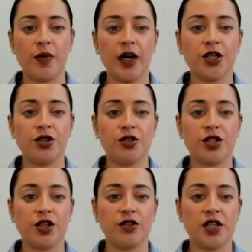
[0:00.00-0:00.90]
you may choose
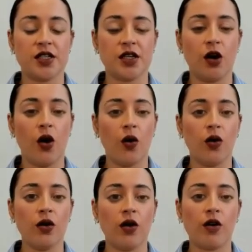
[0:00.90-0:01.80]
to use these in
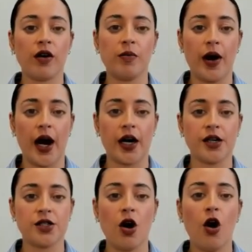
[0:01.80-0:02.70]
whole or in
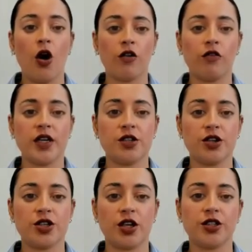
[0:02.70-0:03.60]
part, or
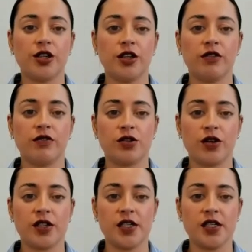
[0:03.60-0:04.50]
research alternative
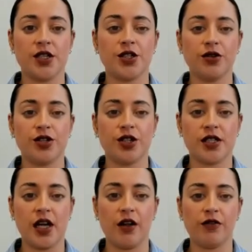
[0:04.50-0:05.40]
resources and tools
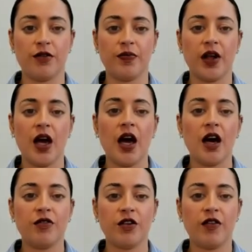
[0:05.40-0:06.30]
yourself.
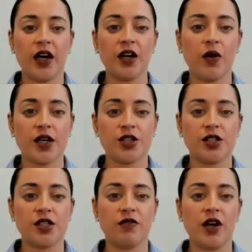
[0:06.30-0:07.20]
If you have any
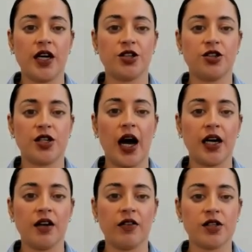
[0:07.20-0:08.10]
questions in relation to
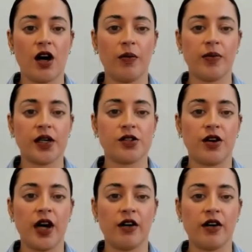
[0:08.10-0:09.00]
any of the topics
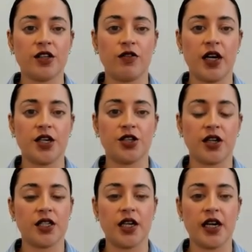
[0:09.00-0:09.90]
or areas raised
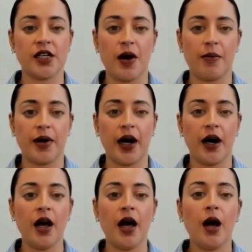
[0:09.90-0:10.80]
during today's
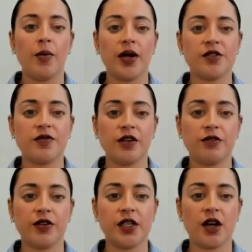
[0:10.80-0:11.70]
webinar, please feel
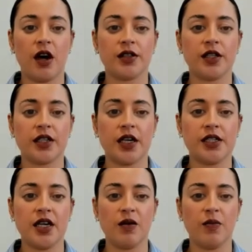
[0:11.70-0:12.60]
free to contact our
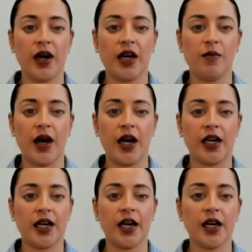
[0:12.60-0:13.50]
team by emailing
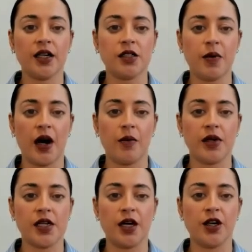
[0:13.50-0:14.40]

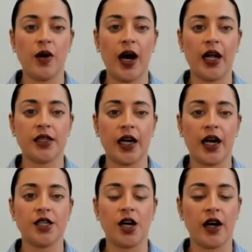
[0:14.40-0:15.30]

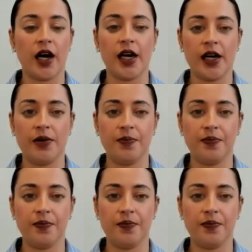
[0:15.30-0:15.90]
clinicaldepartment@nuahealthcare.ie.